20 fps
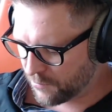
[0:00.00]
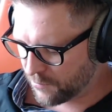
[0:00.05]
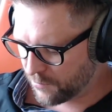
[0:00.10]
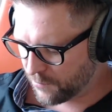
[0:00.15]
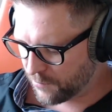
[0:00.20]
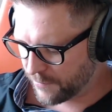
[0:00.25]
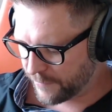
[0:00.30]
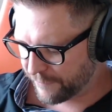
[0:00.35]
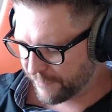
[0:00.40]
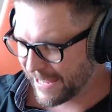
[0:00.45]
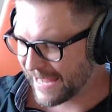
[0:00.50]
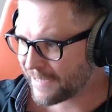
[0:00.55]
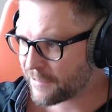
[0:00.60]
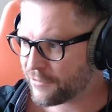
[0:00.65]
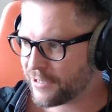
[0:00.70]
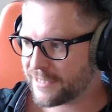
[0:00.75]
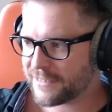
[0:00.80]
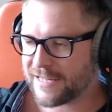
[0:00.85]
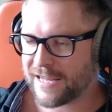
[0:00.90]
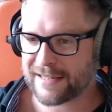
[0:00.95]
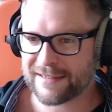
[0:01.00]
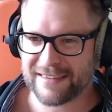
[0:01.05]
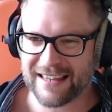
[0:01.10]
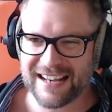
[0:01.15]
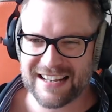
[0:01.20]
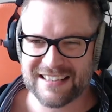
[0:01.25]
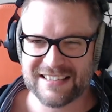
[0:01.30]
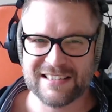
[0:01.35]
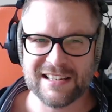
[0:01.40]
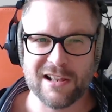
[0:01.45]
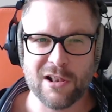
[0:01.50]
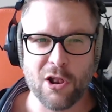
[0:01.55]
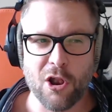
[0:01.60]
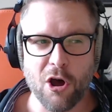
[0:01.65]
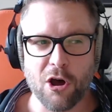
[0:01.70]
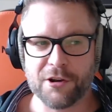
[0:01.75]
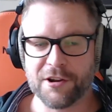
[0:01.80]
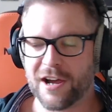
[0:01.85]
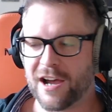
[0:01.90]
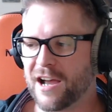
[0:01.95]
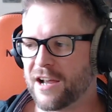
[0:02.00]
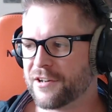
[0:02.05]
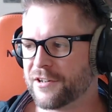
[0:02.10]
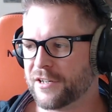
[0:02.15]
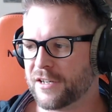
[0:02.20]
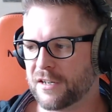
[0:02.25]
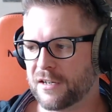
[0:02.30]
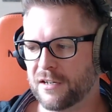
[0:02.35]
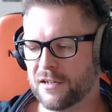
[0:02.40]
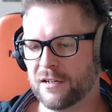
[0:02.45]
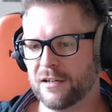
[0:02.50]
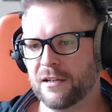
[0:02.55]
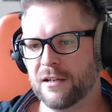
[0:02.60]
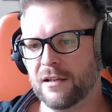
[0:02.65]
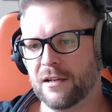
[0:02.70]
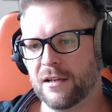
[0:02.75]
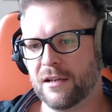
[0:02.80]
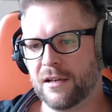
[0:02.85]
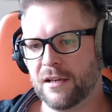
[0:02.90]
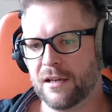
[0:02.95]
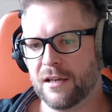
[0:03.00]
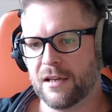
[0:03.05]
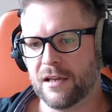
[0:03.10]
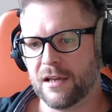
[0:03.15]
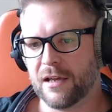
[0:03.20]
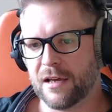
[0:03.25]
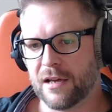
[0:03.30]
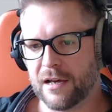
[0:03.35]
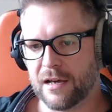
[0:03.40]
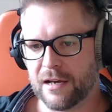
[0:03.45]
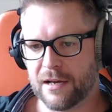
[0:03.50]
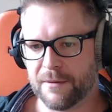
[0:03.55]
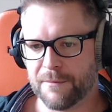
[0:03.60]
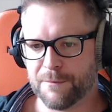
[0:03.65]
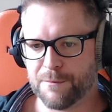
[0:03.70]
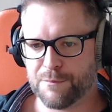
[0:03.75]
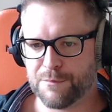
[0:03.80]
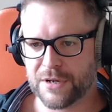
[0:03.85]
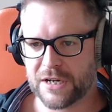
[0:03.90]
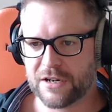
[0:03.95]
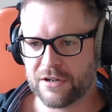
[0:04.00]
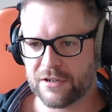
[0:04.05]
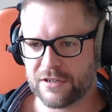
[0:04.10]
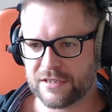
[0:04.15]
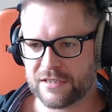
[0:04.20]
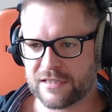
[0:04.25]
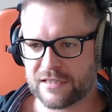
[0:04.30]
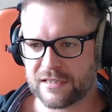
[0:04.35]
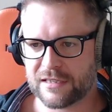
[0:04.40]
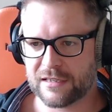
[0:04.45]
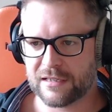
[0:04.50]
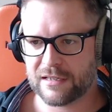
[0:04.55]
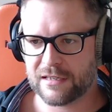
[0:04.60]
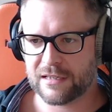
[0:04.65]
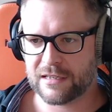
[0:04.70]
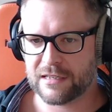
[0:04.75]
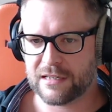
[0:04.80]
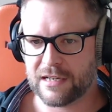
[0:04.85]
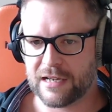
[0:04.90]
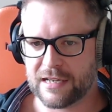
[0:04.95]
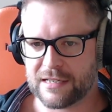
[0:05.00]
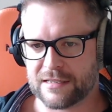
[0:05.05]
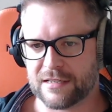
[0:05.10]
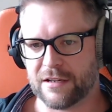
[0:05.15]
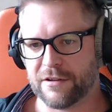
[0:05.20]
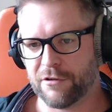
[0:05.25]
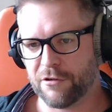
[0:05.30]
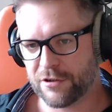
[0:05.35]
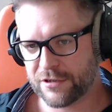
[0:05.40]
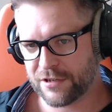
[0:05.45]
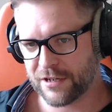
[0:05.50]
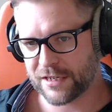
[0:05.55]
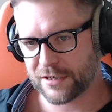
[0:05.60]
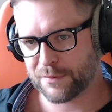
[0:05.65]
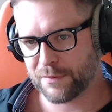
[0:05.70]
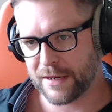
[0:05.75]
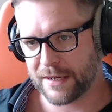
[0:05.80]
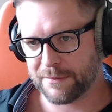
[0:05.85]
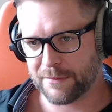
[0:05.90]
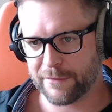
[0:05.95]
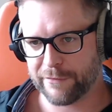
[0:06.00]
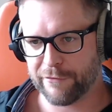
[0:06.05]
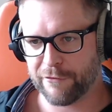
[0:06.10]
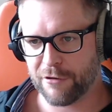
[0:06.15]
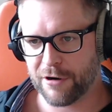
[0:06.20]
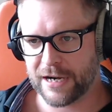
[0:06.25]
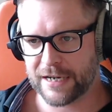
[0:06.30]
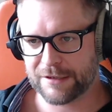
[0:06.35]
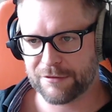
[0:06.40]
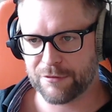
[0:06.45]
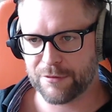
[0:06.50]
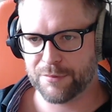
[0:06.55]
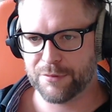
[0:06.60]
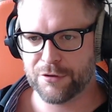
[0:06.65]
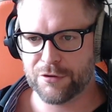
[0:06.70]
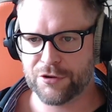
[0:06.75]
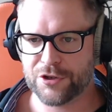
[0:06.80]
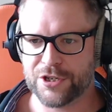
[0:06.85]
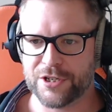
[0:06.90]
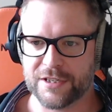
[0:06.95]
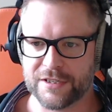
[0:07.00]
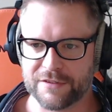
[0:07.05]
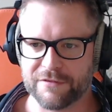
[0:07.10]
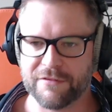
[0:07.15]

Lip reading: With hacker attacks, that is a lot harder. Because, as I also explained before, attribution is